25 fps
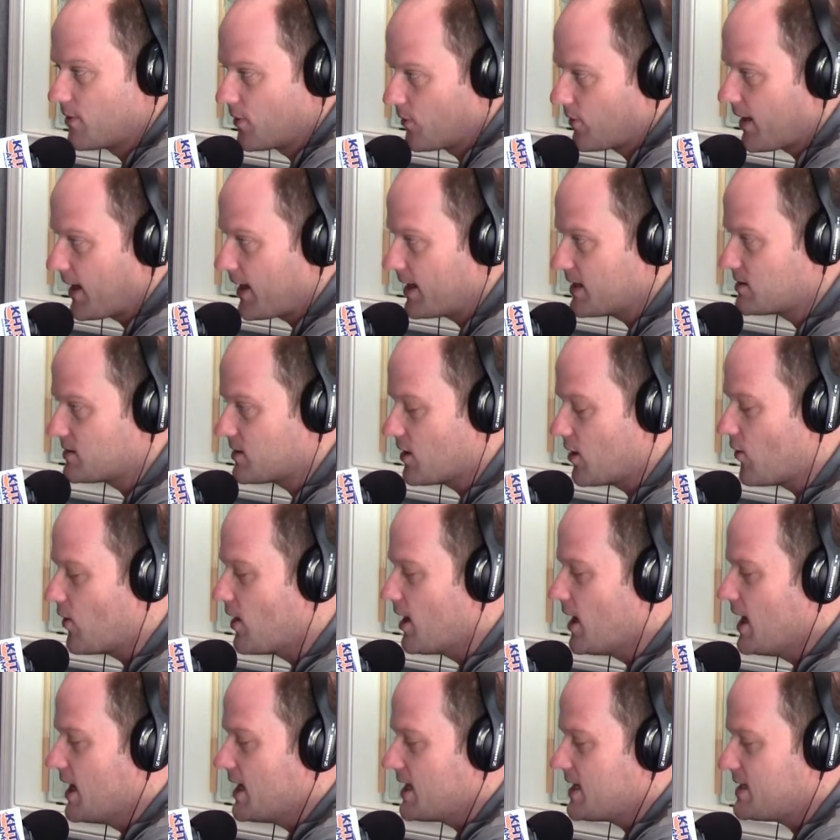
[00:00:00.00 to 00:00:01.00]
Okay, yeah. So
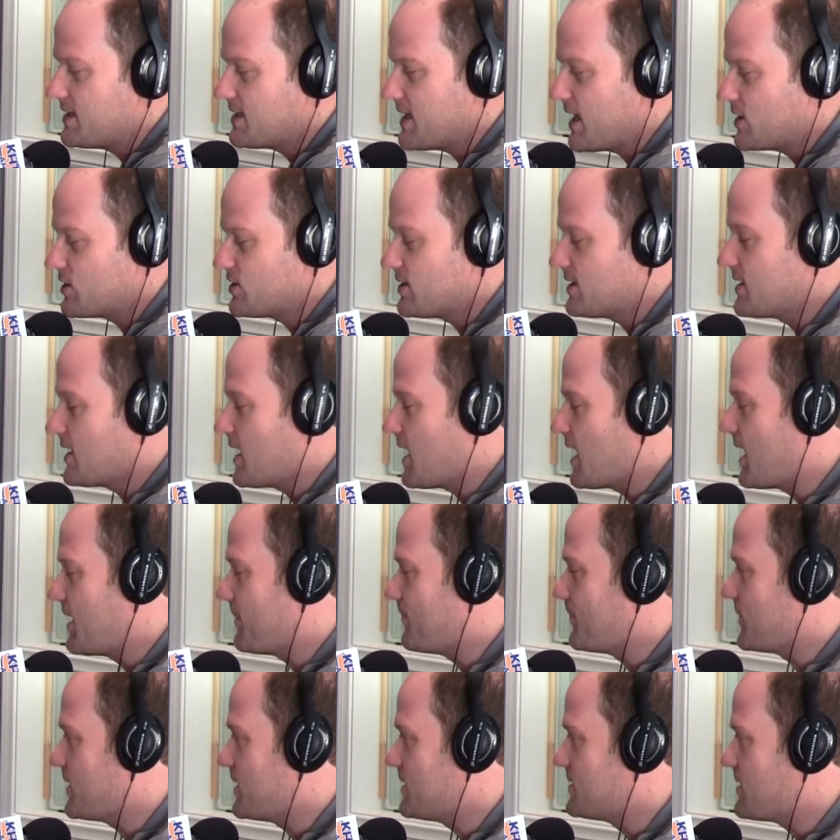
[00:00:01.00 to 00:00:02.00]
he's actually
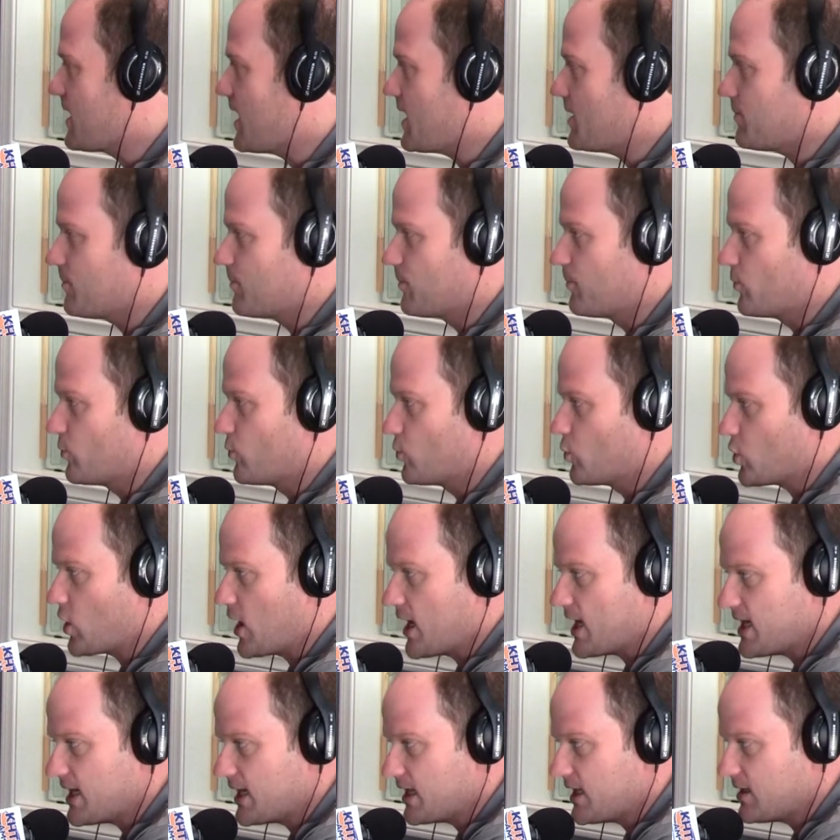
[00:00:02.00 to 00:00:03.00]
not he's not
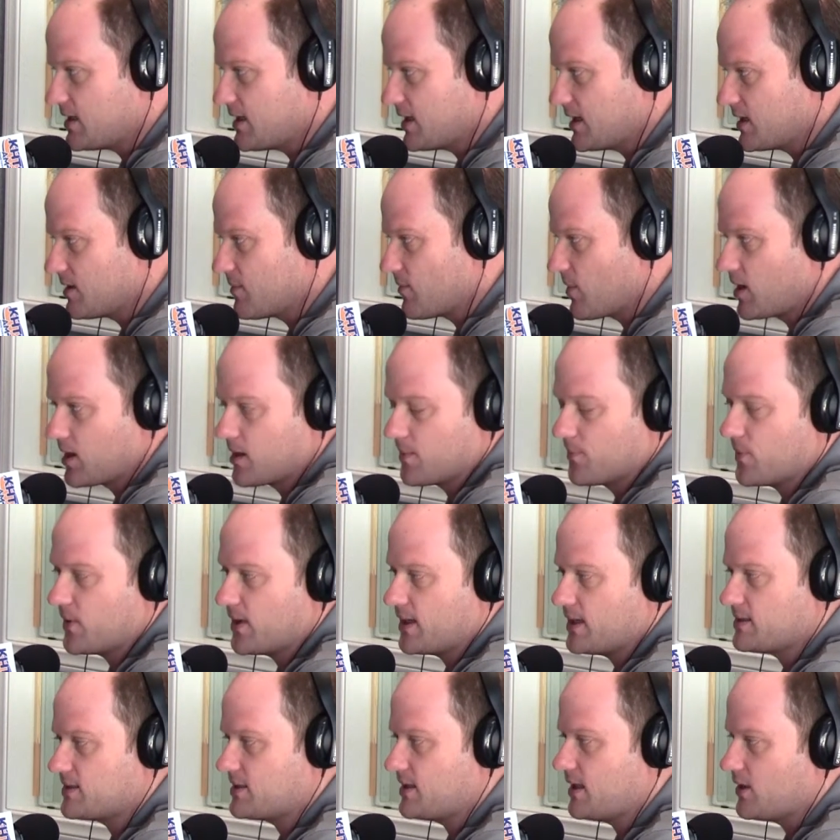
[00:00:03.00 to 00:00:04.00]
creating anything in the
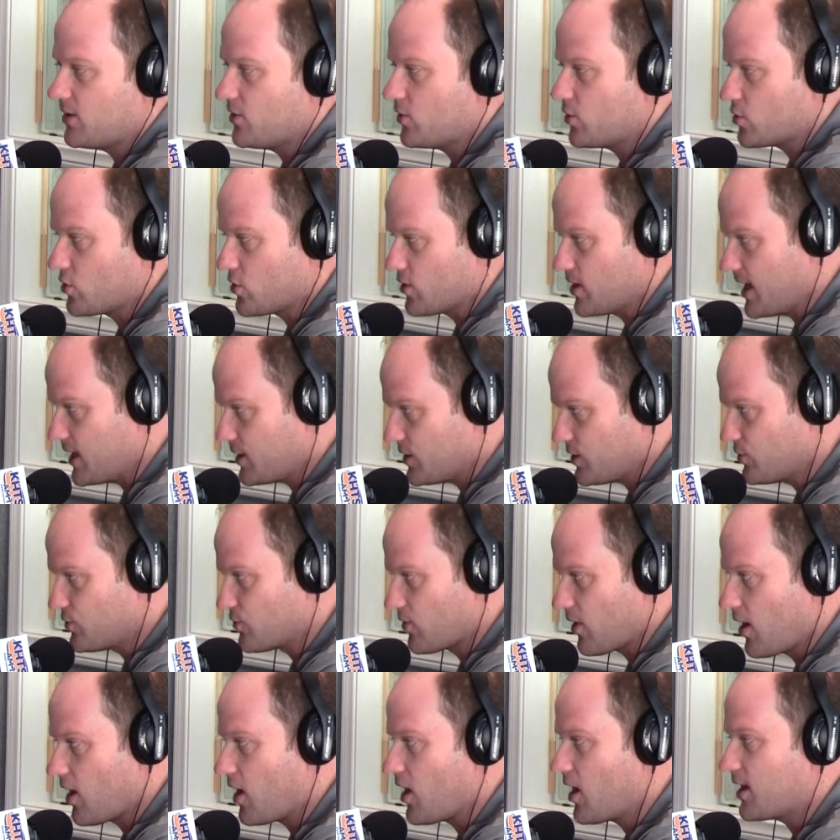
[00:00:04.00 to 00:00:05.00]
marketplace. He didn't create the
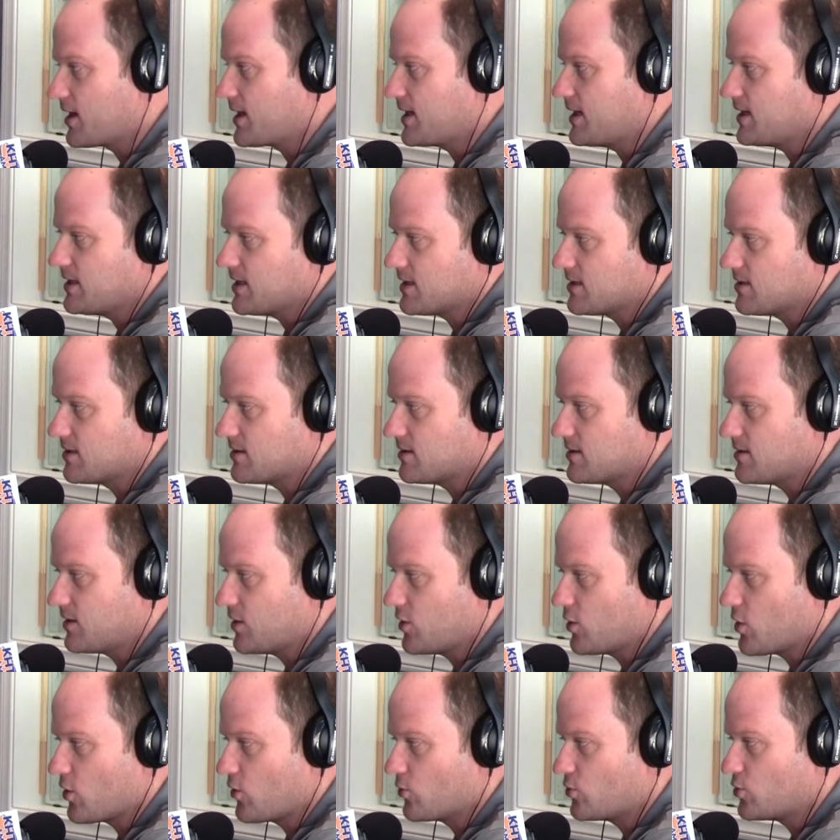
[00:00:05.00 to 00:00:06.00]
drug. He didn't
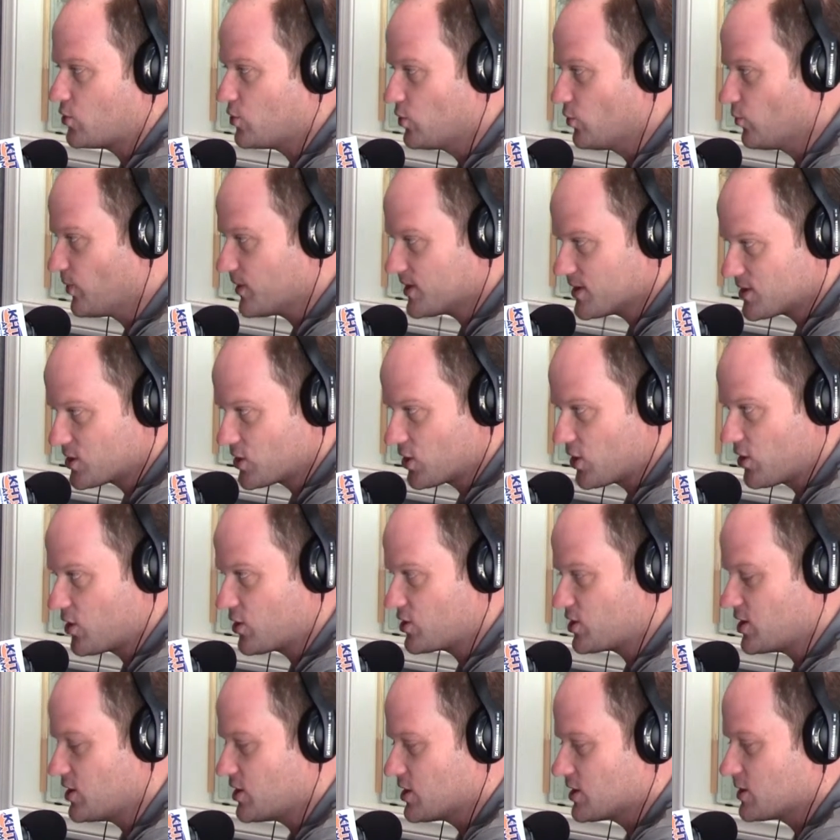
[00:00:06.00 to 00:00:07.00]
you know do the
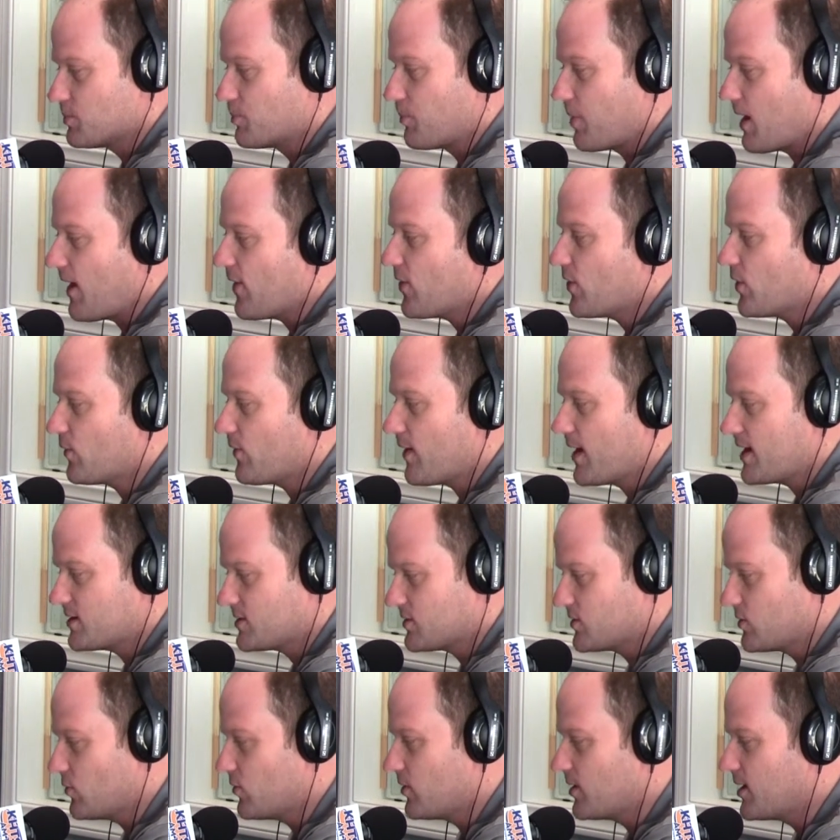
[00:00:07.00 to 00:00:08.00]
research. Right. He just bought the
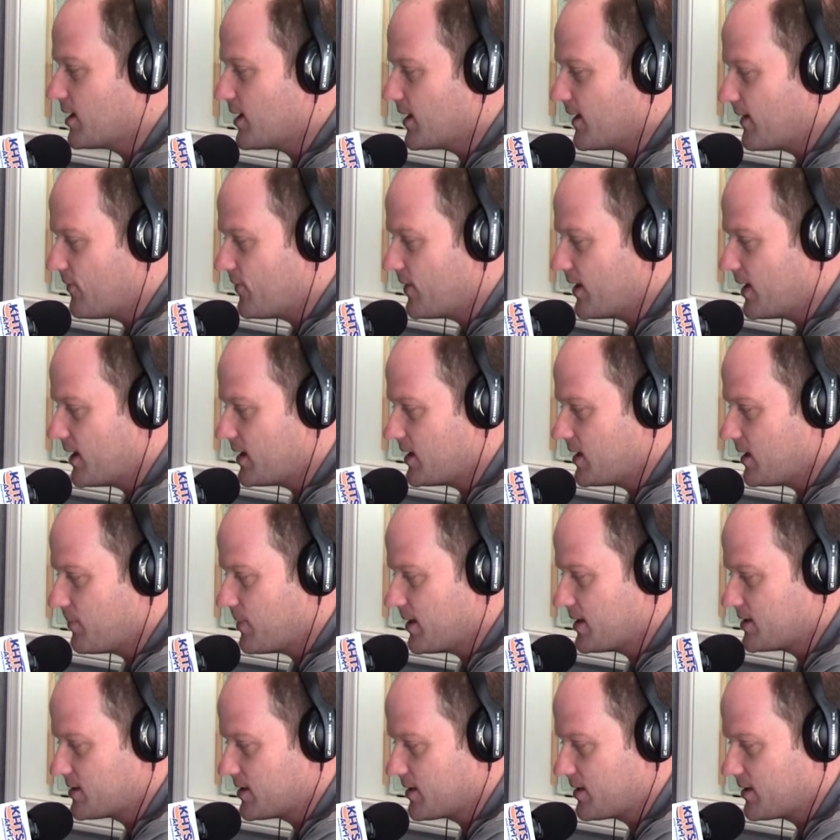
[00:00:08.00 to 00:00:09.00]
rights to it, and then he
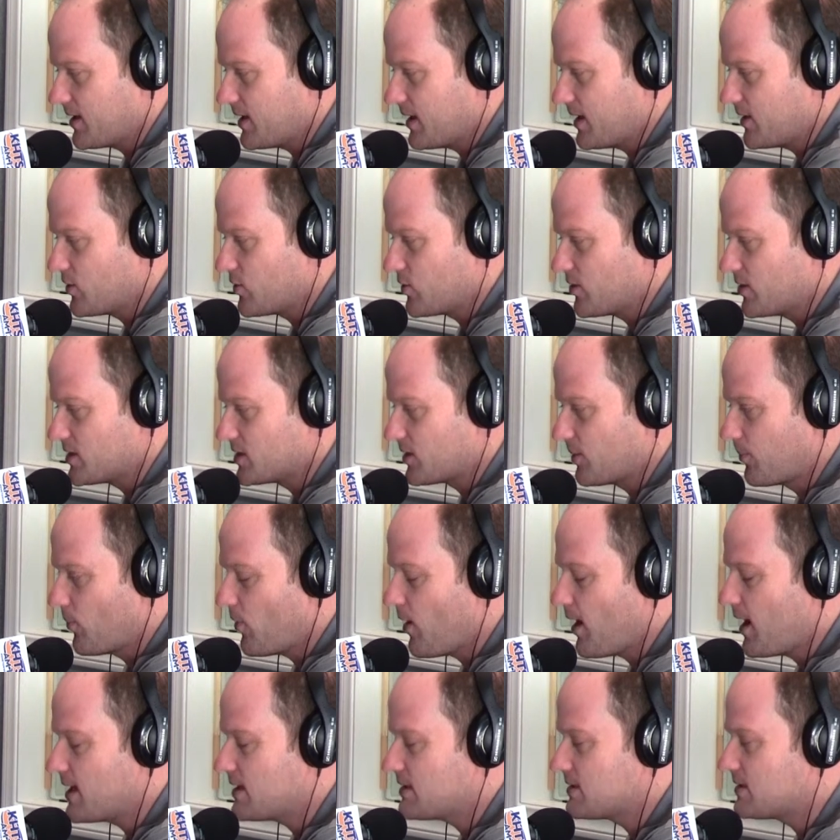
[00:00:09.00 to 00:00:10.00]
basically increased the
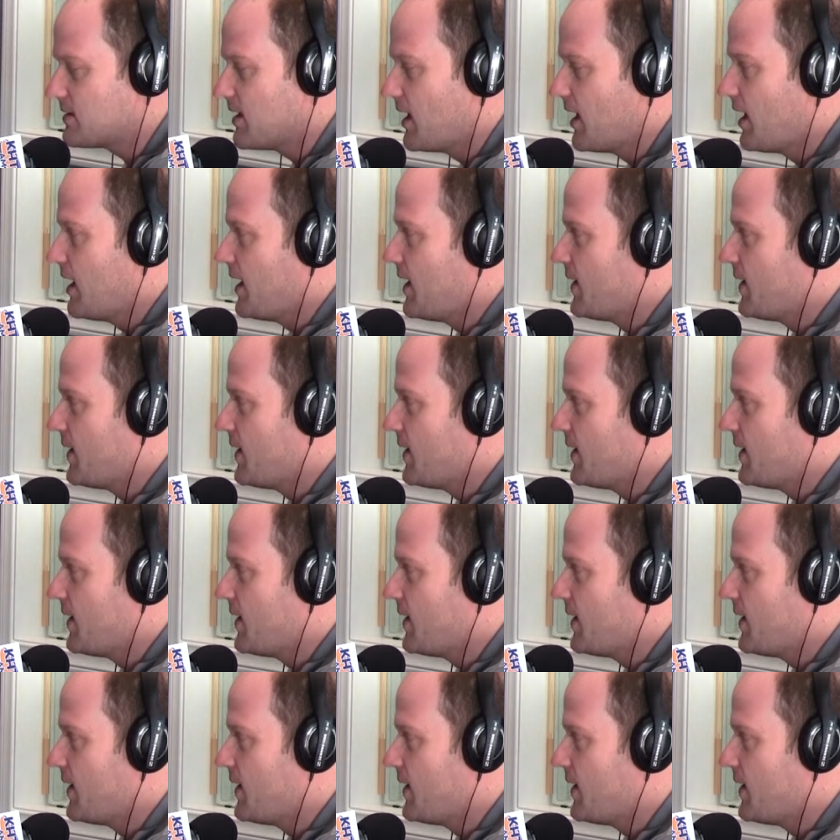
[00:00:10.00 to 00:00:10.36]
price.